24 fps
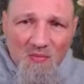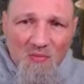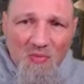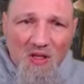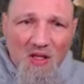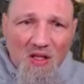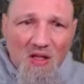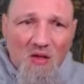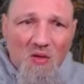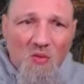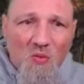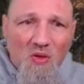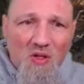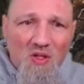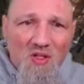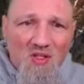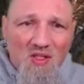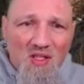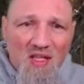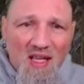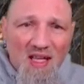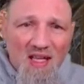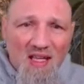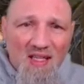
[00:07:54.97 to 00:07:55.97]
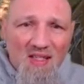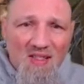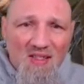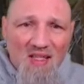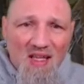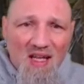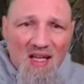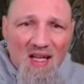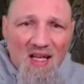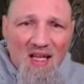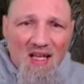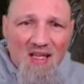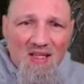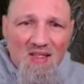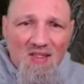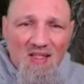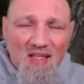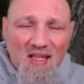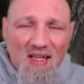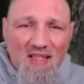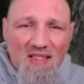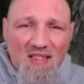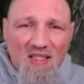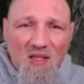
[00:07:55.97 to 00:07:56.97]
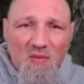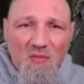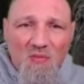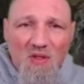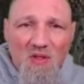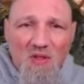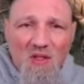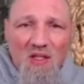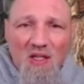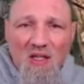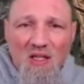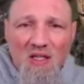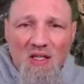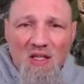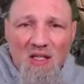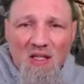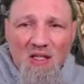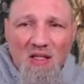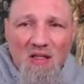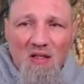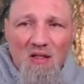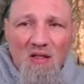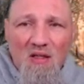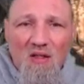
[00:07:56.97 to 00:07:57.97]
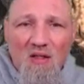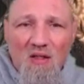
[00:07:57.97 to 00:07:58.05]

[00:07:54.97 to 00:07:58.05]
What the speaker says: depending on which stat is the highest, stacks up to 30.